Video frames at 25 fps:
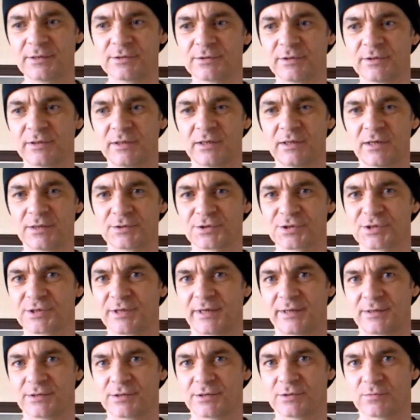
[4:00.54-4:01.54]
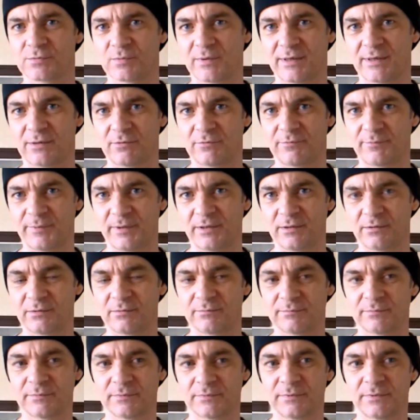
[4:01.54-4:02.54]
things like large snakes as well.
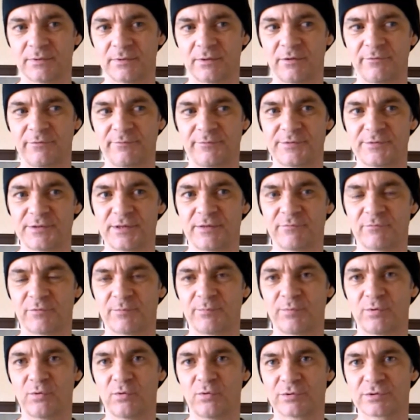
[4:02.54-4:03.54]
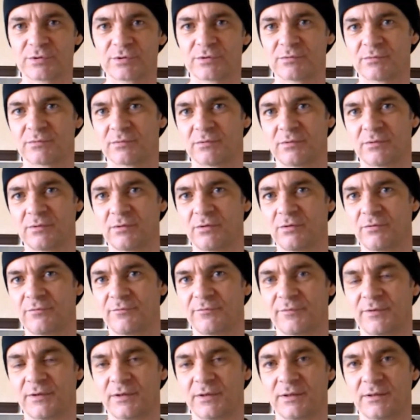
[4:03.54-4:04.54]
been, I've seen reports
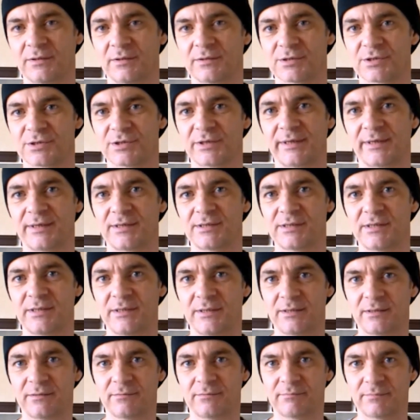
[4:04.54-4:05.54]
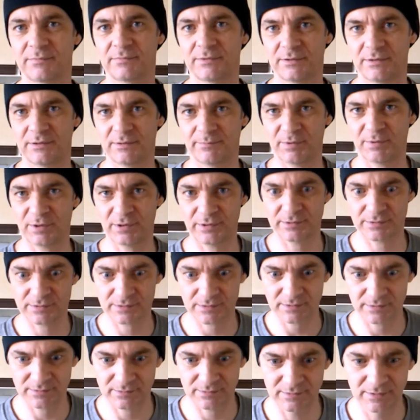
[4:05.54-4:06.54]
of uh, snakes eating your birds,
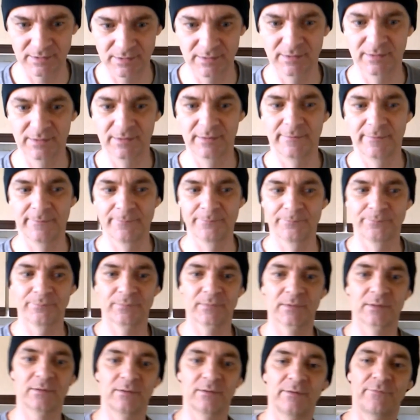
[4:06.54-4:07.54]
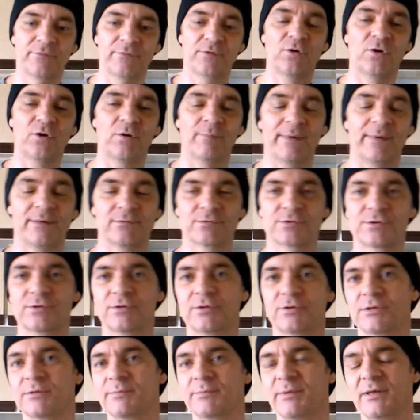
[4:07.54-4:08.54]
so if you've got them
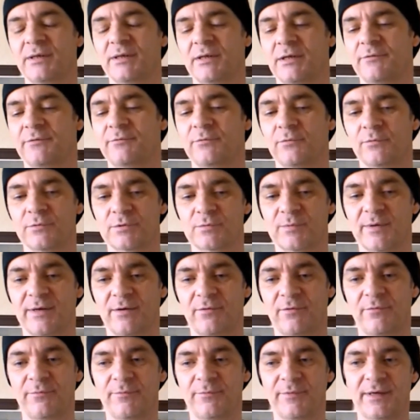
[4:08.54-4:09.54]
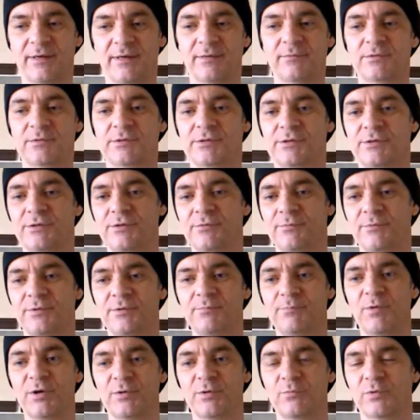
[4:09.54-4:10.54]
outside, to be careful as well from that. You
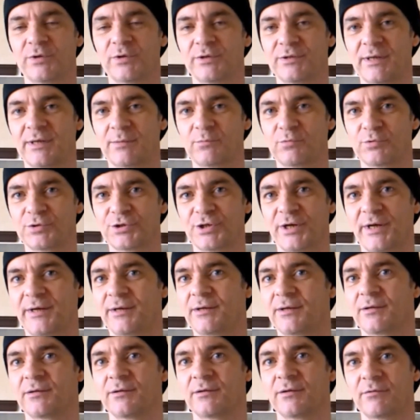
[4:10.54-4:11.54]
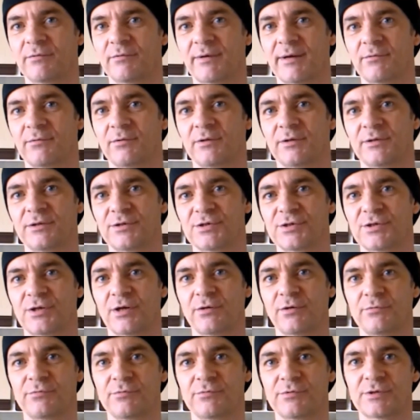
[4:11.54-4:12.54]
might want to double check around on the
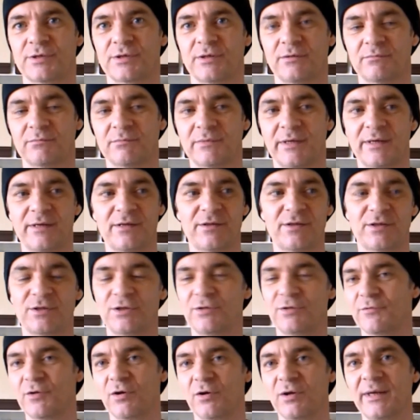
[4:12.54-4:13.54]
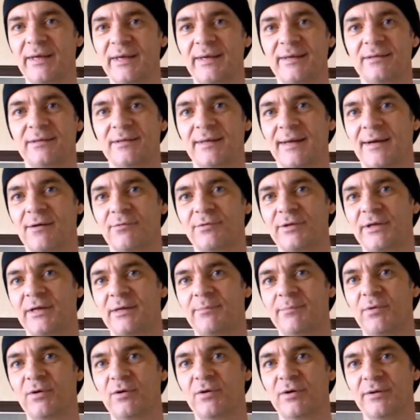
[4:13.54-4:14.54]
stones and anything you've got laying down
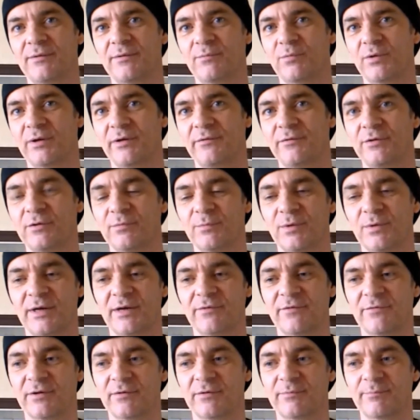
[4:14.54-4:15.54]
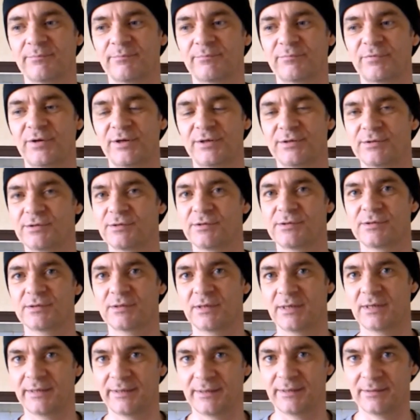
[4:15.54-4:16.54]
nearby where you might have um,
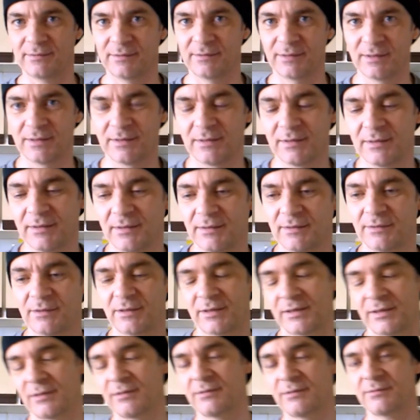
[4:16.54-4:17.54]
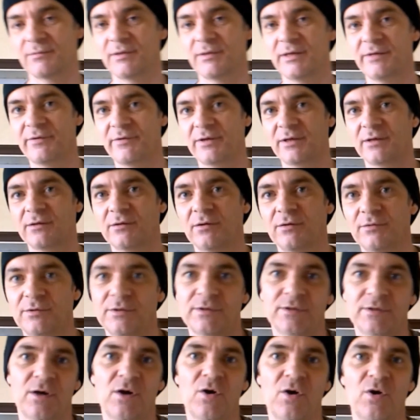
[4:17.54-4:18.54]
predators laying, uh, living,
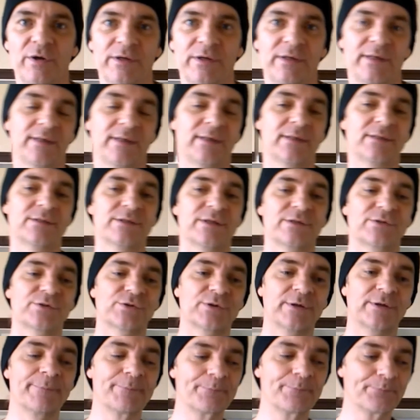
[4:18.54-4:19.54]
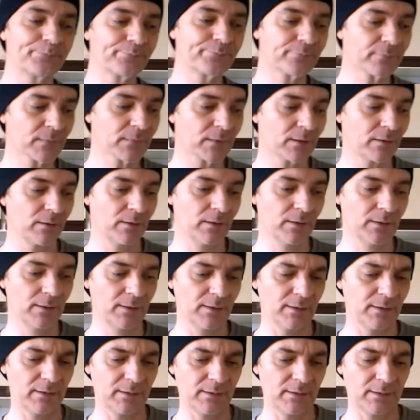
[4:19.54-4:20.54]
hiding, etc.
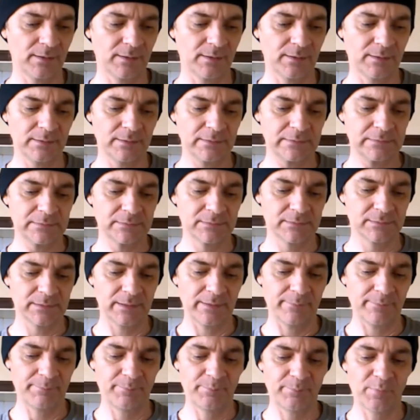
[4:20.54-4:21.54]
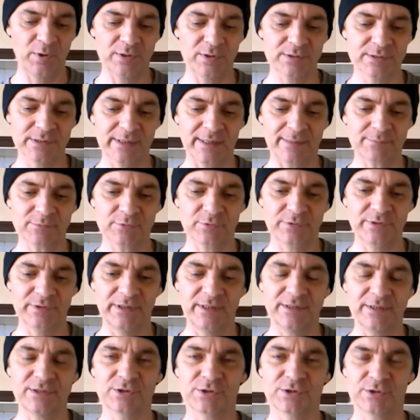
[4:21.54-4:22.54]
Uh, birds kept on
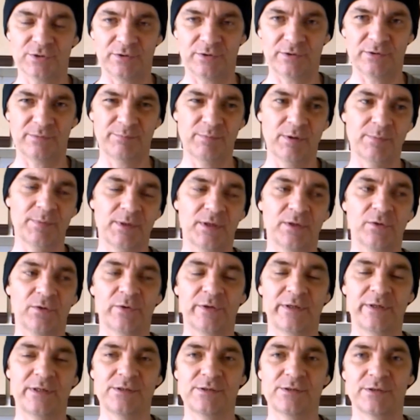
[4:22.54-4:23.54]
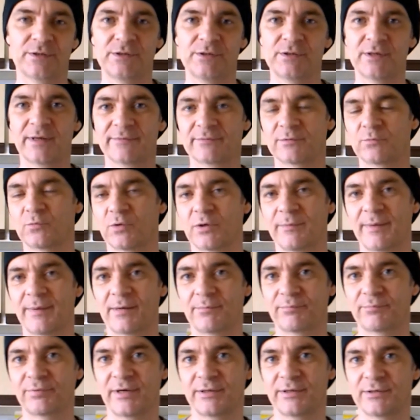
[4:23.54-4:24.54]
the inside are probably a lot easier. You don't have to worry
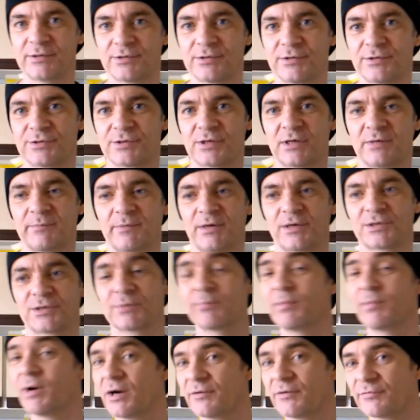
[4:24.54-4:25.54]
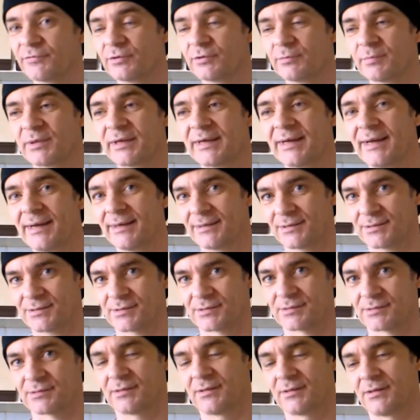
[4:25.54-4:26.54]
about predators so much, apart from
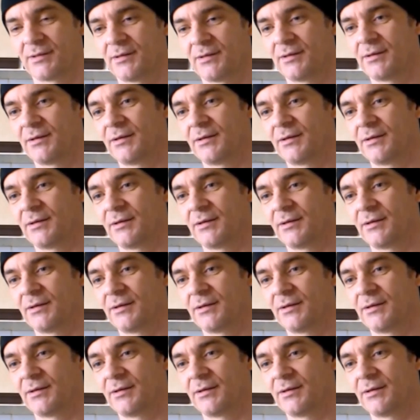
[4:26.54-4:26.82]
cats